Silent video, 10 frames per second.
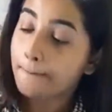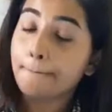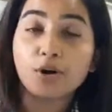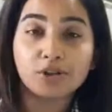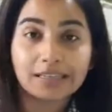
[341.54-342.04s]

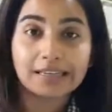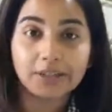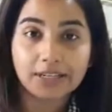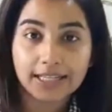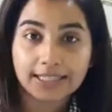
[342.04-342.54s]
Mostly
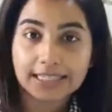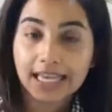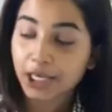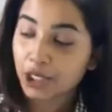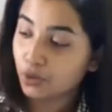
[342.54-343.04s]
hotels
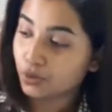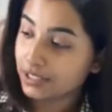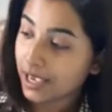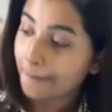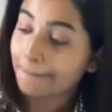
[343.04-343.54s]

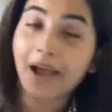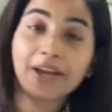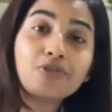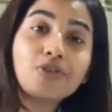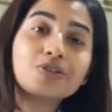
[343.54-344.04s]
use
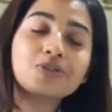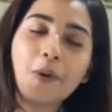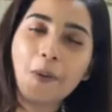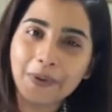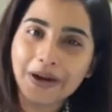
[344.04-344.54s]

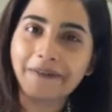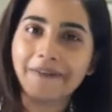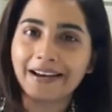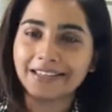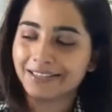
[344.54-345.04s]
Micros Opera
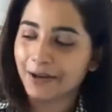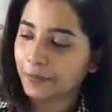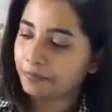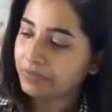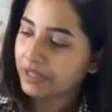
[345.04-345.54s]
right
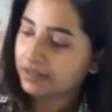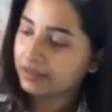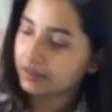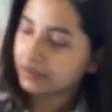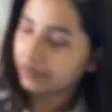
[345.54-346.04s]

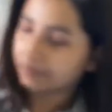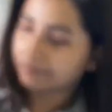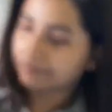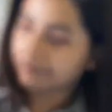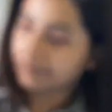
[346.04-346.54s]
now.
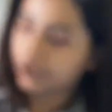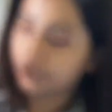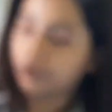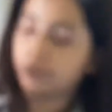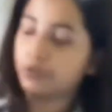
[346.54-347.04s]
This
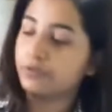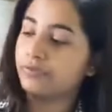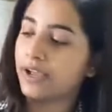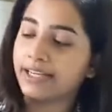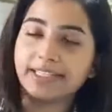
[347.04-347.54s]
you
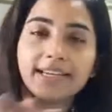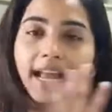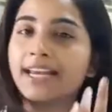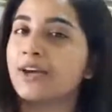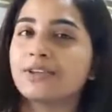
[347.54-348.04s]
find in
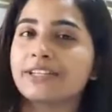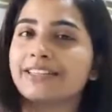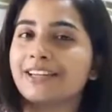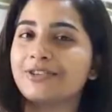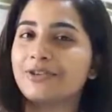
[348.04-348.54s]
any
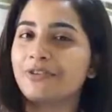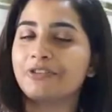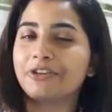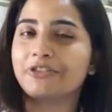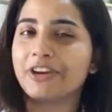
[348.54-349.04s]
hotel that you go
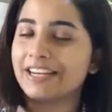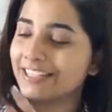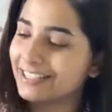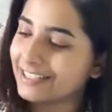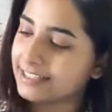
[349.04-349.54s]
for your
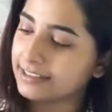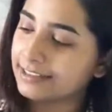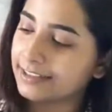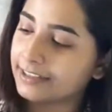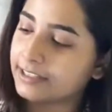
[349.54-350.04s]
training. Just
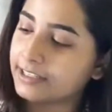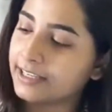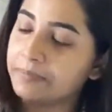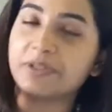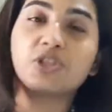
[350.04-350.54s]

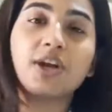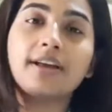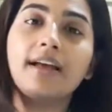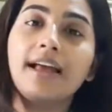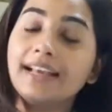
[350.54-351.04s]
keep a
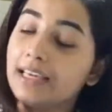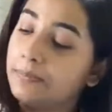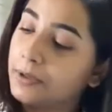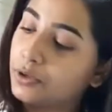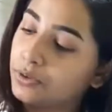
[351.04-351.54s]
check,
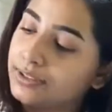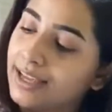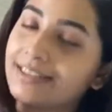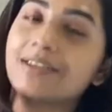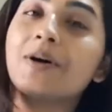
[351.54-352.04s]
keep a note
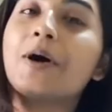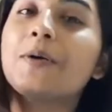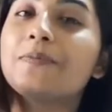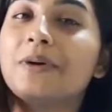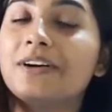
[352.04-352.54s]
that
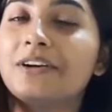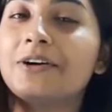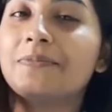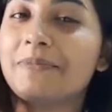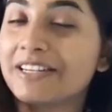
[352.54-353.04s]

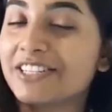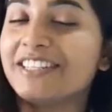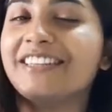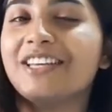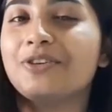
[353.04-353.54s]

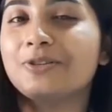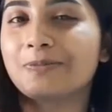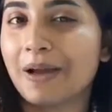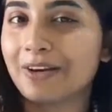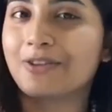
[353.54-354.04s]
majorly they
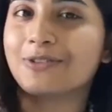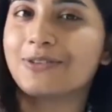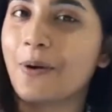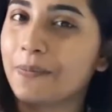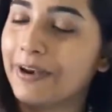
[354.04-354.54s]
use
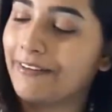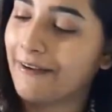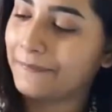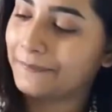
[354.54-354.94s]
Micros Opera.